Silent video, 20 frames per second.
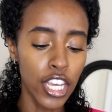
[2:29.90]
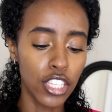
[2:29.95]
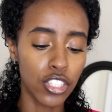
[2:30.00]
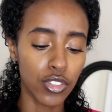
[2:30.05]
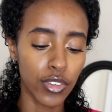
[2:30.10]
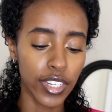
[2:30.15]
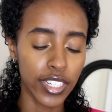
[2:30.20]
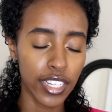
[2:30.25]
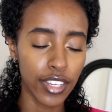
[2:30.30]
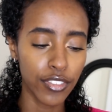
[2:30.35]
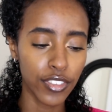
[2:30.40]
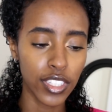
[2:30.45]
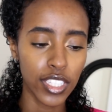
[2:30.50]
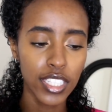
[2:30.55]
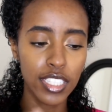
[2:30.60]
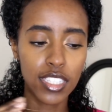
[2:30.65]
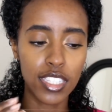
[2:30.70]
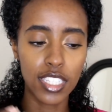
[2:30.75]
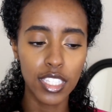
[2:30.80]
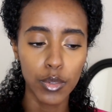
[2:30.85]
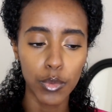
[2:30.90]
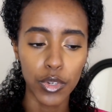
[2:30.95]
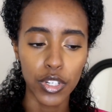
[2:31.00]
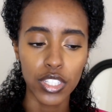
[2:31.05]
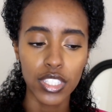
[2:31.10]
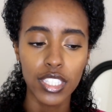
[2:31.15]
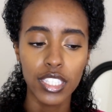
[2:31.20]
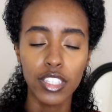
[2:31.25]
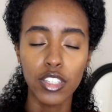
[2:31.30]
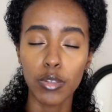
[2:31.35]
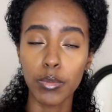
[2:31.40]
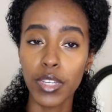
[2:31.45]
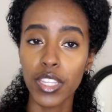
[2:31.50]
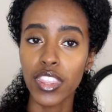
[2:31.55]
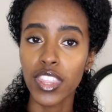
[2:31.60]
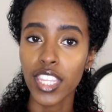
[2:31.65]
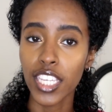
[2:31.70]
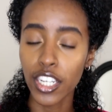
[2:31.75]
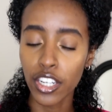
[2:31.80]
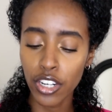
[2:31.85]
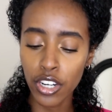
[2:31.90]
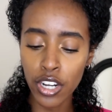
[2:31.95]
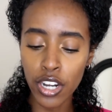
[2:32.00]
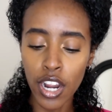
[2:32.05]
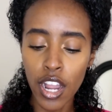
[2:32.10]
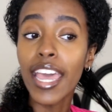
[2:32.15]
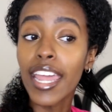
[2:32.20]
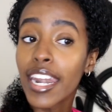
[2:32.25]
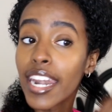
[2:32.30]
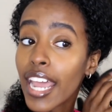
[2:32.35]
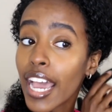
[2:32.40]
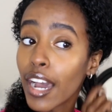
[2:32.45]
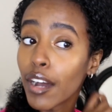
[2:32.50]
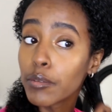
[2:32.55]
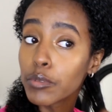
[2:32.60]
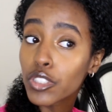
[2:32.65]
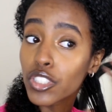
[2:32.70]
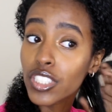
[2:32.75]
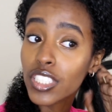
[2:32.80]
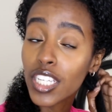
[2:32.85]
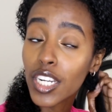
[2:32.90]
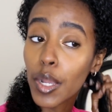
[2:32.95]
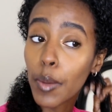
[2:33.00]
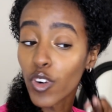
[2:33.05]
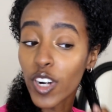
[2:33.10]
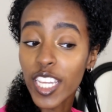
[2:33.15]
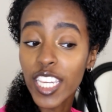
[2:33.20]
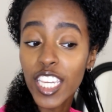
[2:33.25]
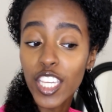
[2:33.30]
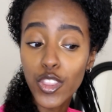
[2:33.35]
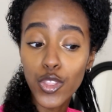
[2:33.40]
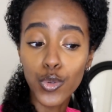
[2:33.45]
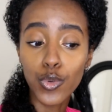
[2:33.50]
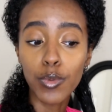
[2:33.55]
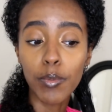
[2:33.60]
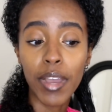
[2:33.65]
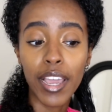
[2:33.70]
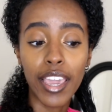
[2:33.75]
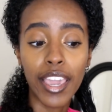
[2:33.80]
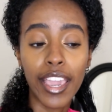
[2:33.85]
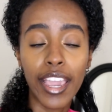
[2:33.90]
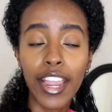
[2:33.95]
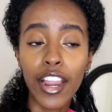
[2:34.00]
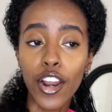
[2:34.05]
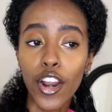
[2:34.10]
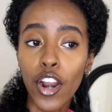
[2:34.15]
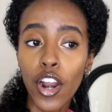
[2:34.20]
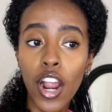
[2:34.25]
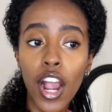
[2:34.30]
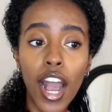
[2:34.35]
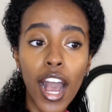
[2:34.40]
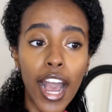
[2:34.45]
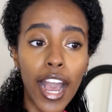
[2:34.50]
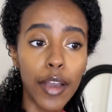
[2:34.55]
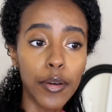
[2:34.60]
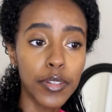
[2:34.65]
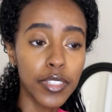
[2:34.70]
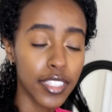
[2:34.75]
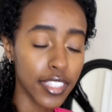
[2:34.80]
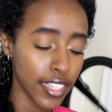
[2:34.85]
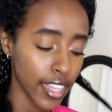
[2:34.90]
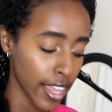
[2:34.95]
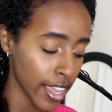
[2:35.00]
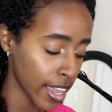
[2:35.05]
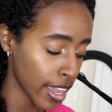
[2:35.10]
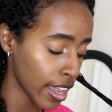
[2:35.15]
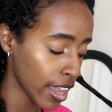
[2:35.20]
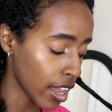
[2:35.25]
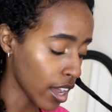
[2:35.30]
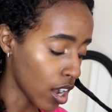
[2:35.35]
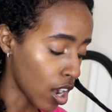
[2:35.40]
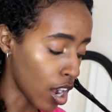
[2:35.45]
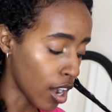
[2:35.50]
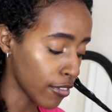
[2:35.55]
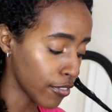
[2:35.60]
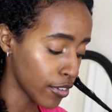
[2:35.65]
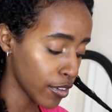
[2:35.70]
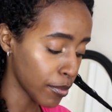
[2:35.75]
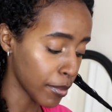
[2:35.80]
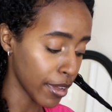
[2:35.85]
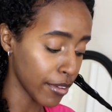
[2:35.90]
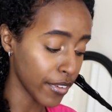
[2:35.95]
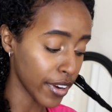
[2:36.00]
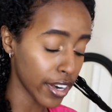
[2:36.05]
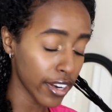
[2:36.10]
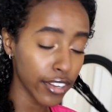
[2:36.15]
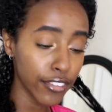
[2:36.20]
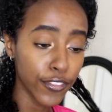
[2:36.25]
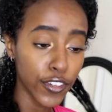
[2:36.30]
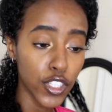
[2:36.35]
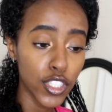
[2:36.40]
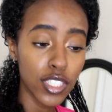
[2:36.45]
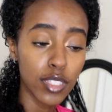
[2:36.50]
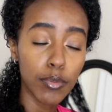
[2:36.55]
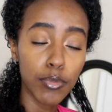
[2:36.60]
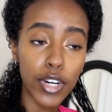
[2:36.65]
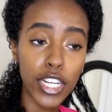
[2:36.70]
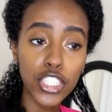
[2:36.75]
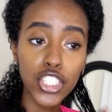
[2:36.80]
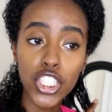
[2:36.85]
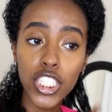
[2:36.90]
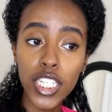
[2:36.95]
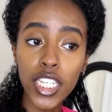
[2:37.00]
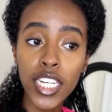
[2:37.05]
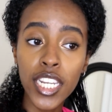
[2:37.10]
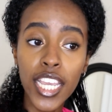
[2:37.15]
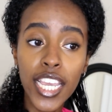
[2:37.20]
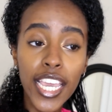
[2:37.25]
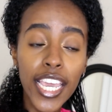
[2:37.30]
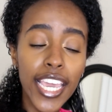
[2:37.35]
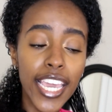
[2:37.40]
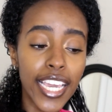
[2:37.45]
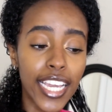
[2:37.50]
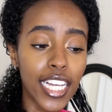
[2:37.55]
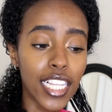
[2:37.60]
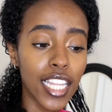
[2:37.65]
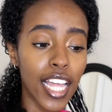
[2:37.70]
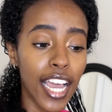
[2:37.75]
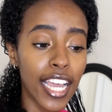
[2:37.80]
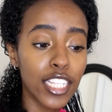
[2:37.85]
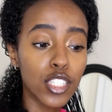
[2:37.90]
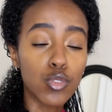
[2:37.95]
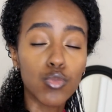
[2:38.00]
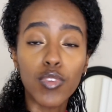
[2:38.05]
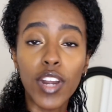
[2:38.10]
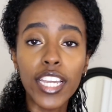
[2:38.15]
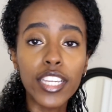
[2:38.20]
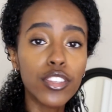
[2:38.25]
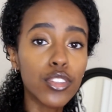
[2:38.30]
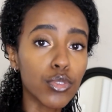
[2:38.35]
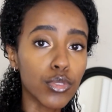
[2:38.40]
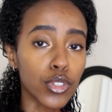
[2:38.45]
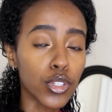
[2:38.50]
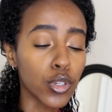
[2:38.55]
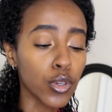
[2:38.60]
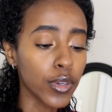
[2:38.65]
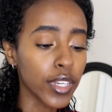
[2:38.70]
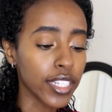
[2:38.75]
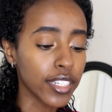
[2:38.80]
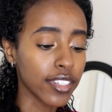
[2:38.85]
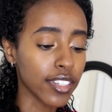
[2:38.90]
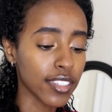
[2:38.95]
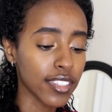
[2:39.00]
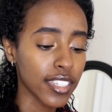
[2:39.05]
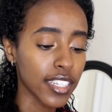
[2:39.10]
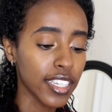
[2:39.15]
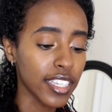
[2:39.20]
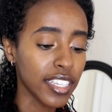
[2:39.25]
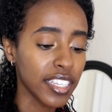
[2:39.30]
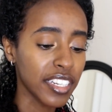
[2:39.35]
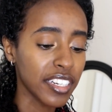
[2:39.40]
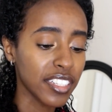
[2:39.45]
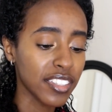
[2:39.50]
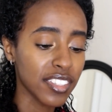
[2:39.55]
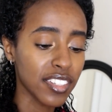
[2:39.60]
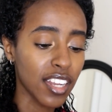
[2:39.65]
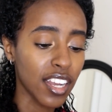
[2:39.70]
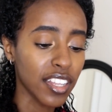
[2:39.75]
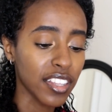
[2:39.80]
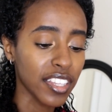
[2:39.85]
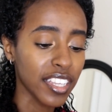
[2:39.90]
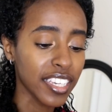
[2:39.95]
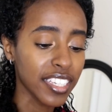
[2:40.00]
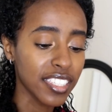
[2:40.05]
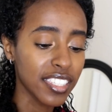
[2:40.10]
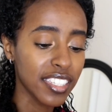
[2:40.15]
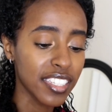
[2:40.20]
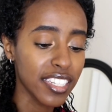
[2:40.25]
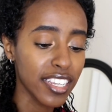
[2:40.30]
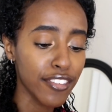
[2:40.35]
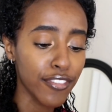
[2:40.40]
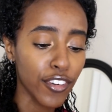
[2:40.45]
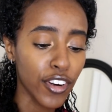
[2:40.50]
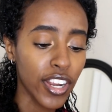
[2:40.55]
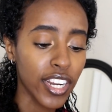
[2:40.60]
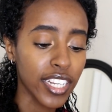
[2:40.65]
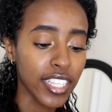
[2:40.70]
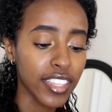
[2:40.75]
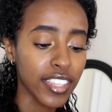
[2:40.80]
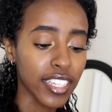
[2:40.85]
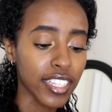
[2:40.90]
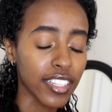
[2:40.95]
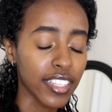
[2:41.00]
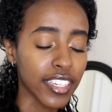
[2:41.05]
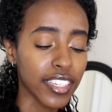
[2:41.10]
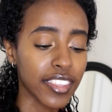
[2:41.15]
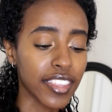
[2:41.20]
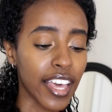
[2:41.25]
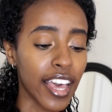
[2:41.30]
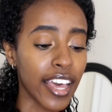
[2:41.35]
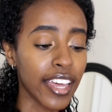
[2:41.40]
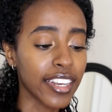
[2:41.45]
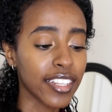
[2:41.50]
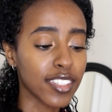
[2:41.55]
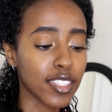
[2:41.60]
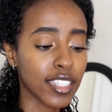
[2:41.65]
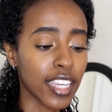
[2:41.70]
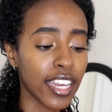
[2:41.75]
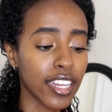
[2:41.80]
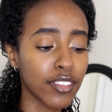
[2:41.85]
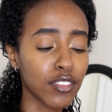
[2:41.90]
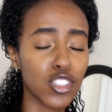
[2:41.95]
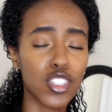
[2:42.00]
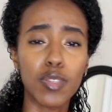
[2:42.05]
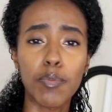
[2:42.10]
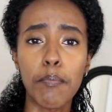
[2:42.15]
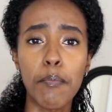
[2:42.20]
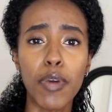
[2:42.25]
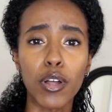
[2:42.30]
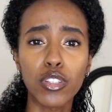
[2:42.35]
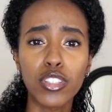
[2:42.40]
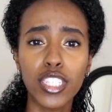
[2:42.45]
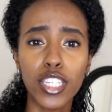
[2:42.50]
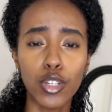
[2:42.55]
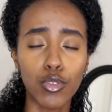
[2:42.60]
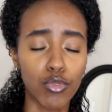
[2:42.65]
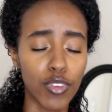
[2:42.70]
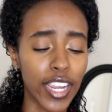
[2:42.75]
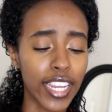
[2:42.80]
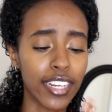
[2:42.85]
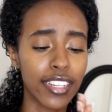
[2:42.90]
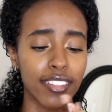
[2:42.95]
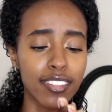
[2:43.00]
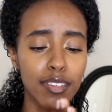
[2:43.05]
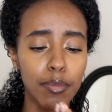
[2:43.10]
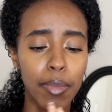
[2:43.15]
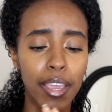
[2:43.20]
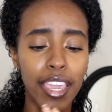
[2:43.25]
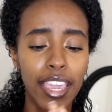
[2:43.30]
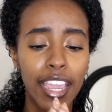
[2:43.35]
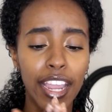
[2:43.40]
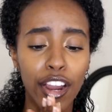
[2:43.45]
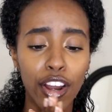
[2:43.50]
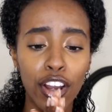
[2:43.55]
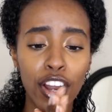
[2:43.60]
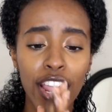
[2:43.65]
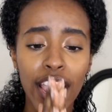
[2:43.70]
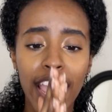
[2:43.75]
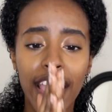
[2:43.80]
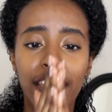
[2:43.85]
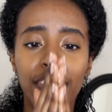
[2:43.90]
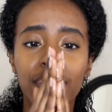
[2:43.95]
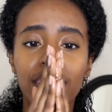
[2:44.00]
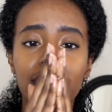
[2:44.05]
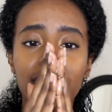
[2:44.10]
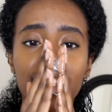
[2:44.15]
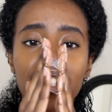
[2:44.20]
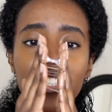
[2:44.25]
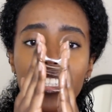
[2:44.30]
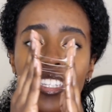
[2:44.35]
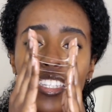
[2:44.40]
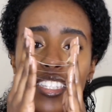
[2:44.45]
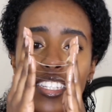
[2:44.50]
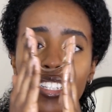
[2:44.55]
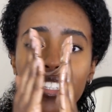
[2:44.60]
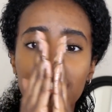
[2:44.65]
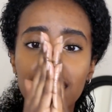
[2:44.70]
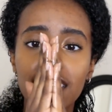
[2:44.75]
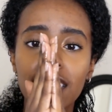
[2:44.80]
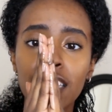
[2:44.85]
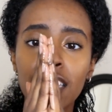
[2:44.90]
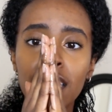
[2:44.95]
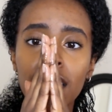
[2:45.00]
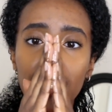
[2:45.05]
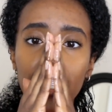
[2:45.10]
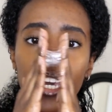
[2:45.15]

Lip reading: so I definitely can see where it's a little bit thicker. And now I'm just gonna rake it through my hair. I would say off of my very first impression, it glides right through. It's not like stiff or anything like that. It's kind of just melting right into my hair, and the consistency